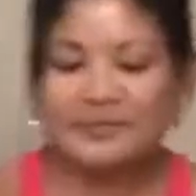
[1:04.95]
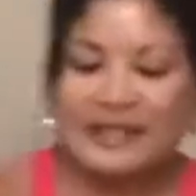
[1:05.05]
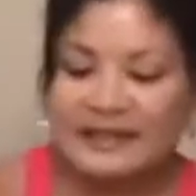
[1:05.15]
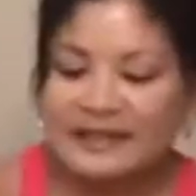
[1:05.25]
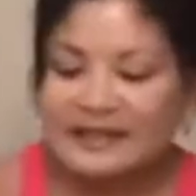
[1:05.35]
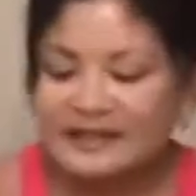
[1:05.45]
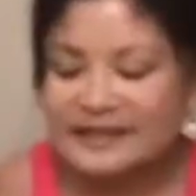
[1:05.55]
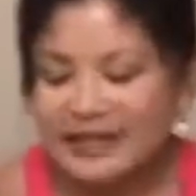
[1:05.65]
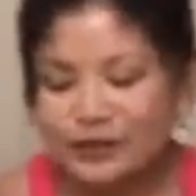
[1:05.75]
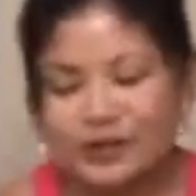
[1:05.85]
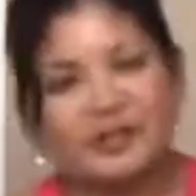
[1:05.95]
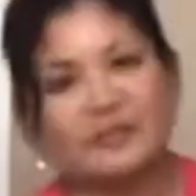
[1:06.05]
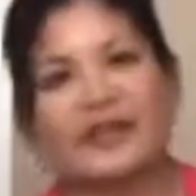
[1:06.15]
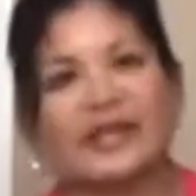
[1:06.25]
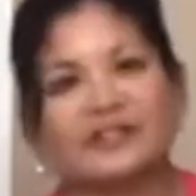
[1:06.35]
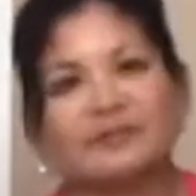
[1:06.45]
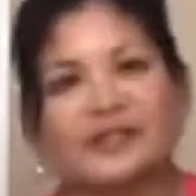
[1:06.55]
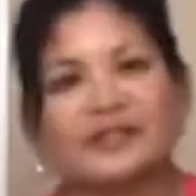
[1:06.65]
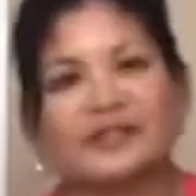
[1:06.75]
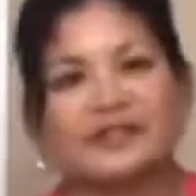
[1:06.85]
This is actually a companion
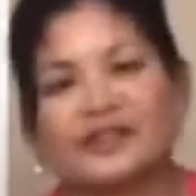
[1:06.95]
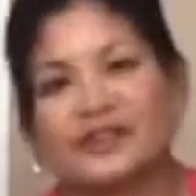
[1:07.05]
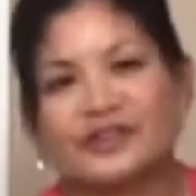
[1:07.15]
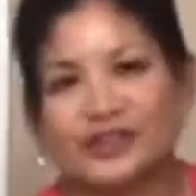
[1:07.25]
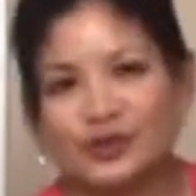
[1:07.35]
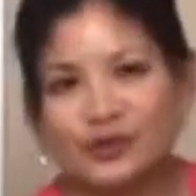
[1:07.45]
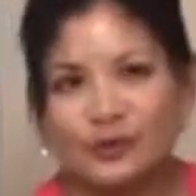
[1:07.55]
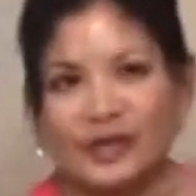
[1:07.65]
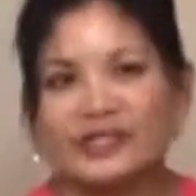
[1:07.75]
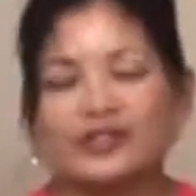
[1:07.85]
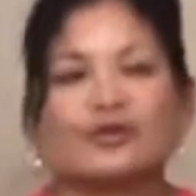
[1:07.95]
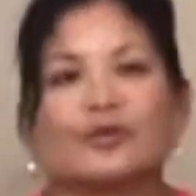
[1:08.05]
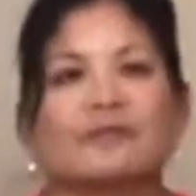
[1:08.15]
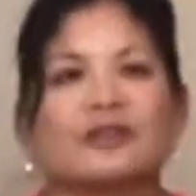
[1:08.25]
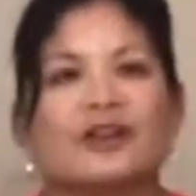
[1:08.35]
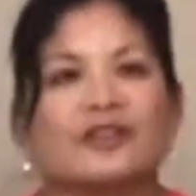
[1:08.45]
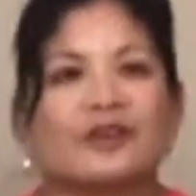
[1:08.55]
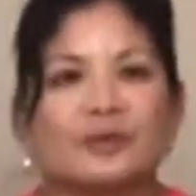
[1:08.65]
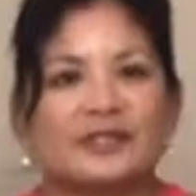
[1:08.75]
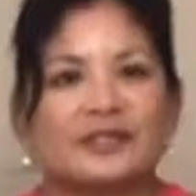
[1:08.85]
piece to the stretch webinar
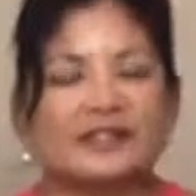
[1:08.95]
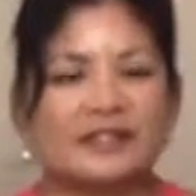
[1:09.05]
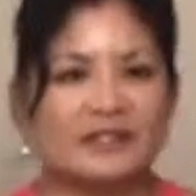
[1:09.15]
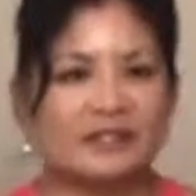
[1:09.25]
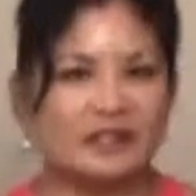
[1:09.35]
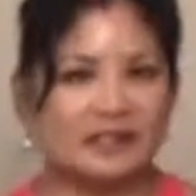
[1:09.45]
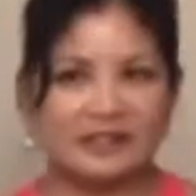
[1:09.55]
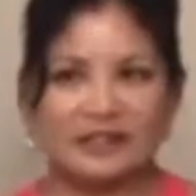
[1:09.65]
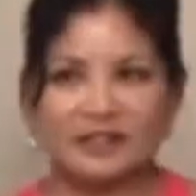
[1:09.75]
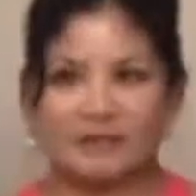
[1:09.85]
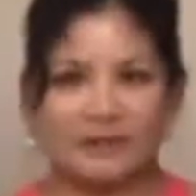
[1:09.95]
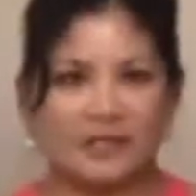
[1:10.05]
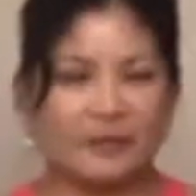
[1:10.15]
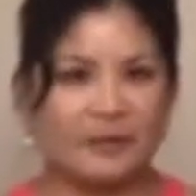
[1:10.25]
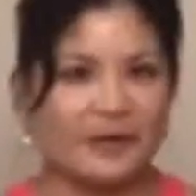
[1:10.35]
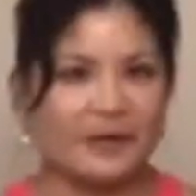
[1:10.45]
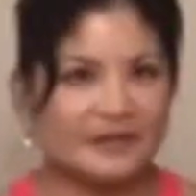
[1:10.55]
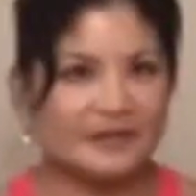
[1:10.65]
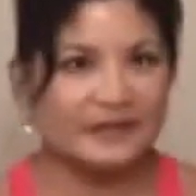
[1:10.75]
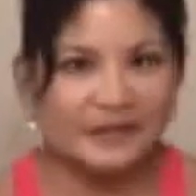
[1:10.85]
that we did a couple months
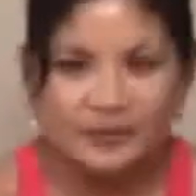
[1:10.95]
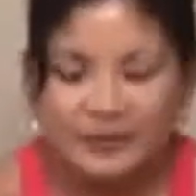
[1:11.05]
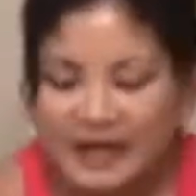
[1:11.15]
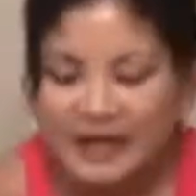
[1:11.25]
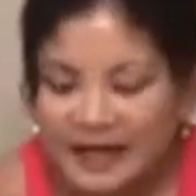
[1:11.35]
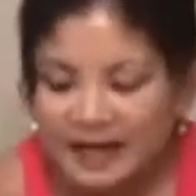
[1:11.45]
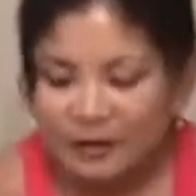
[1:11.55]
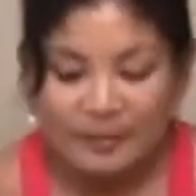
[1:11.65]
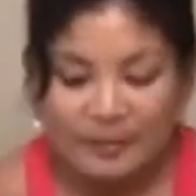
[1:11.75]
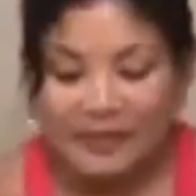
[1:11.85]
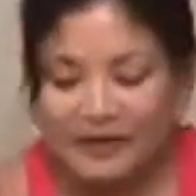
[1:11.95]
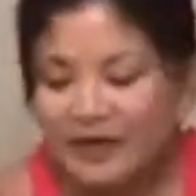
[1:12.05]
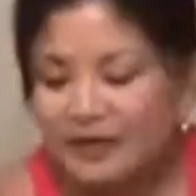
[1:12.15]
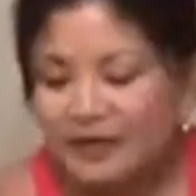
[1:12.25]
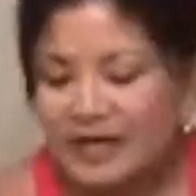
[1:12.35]
ago or a month ago.